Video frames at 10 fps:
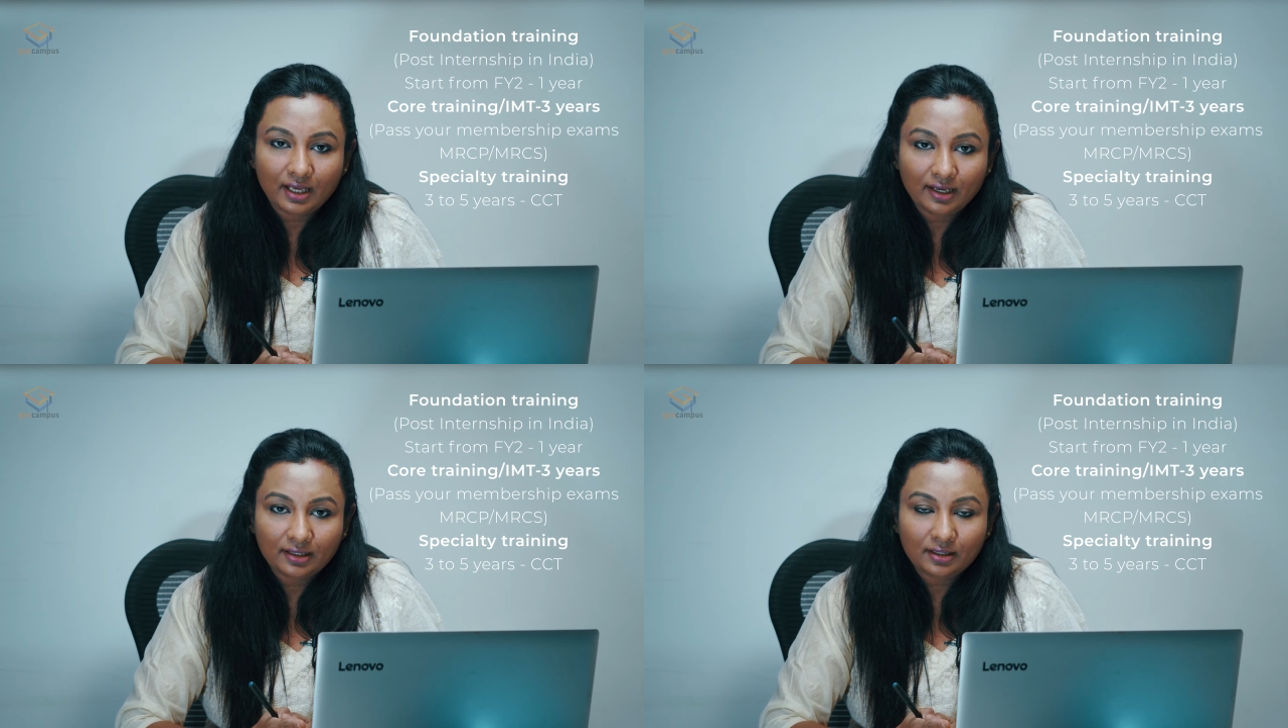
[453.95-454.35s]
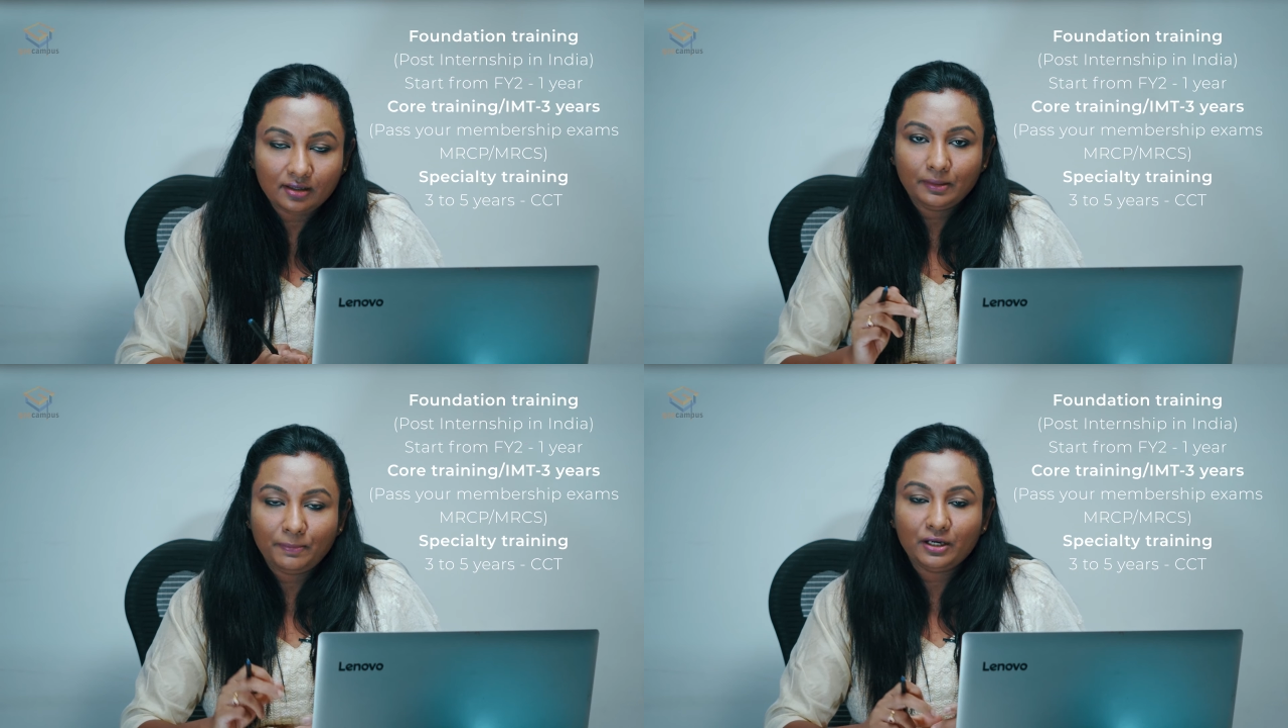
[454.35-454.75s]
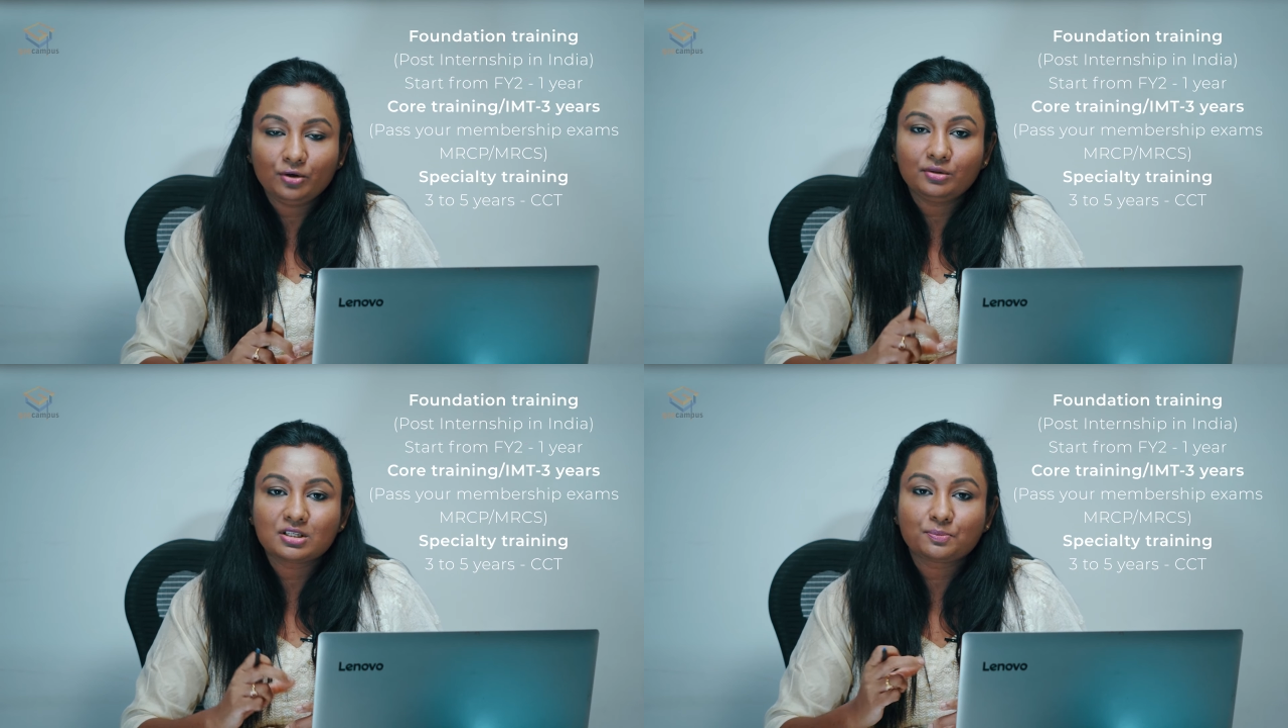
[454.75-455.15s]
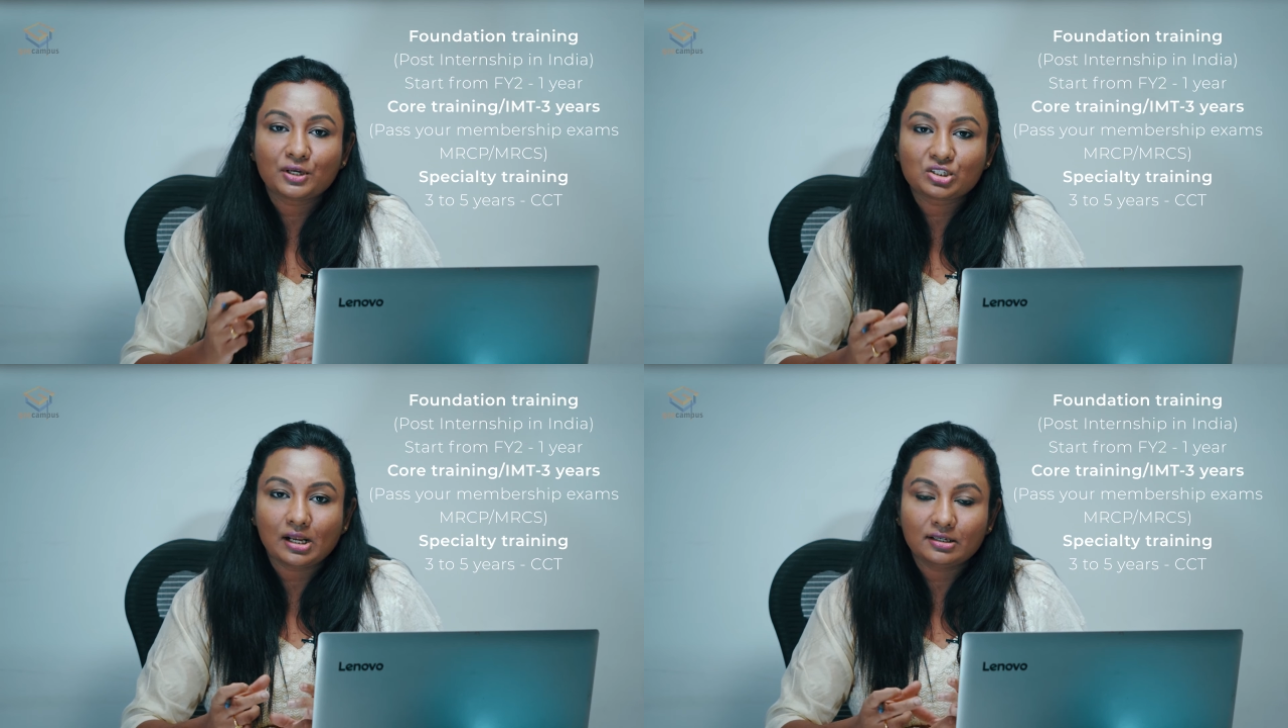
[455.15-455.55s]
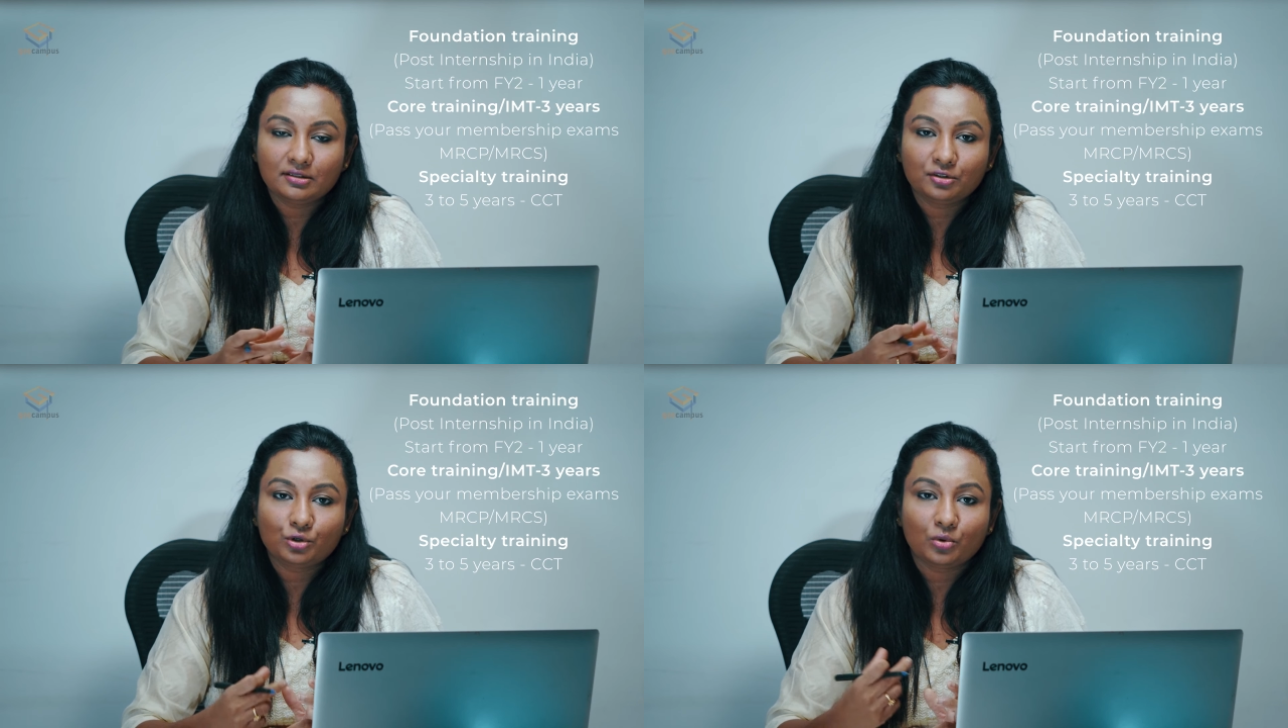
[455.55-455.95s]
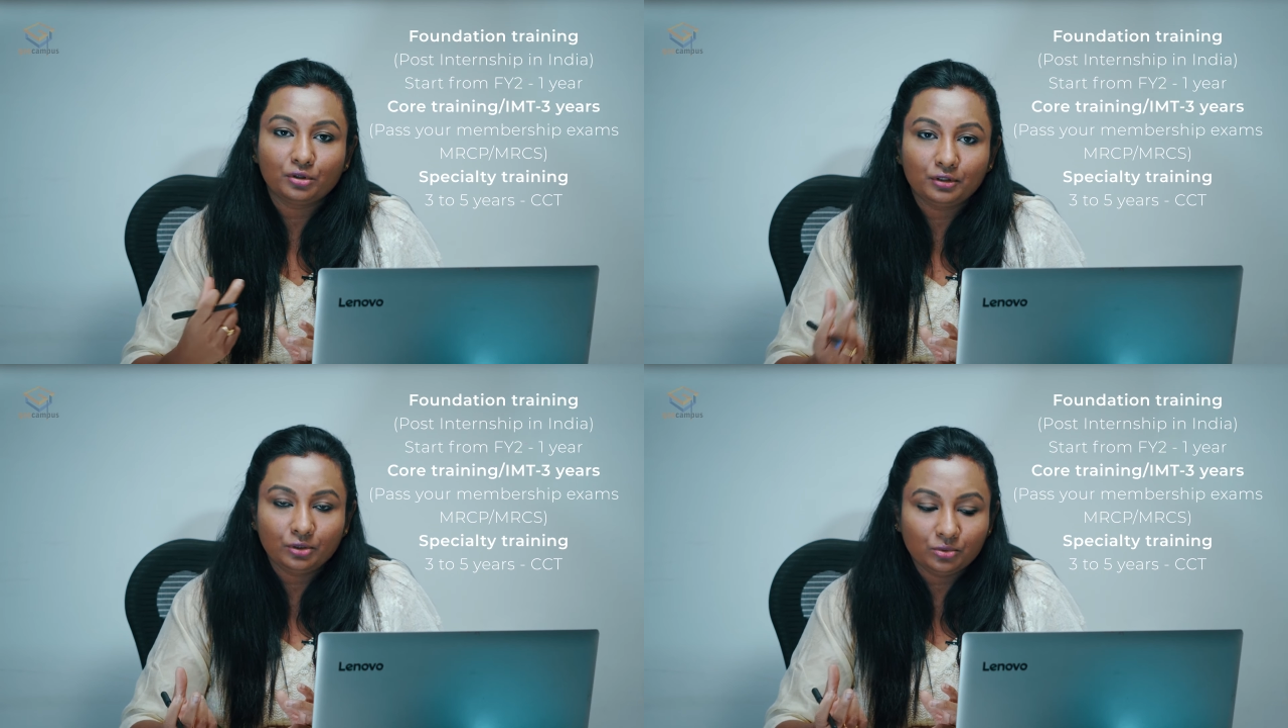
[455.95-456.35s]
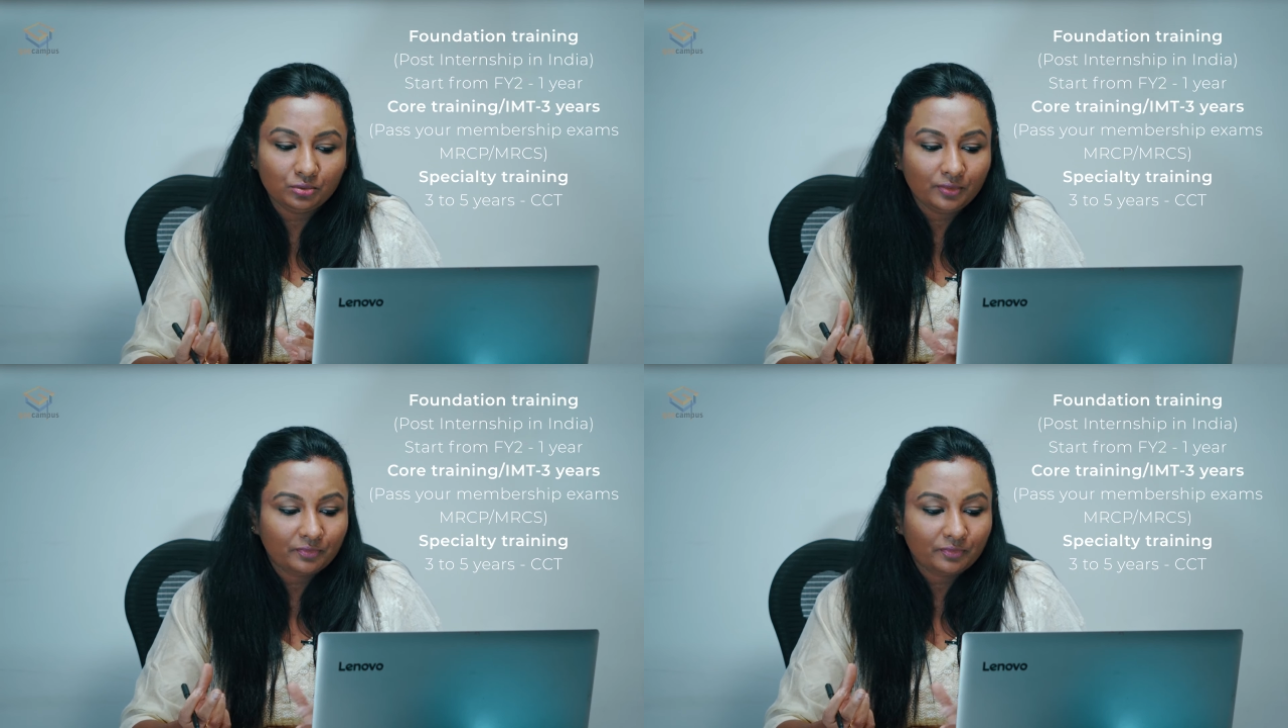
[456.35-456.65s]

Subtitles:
that, depending on the specialty that you want to do,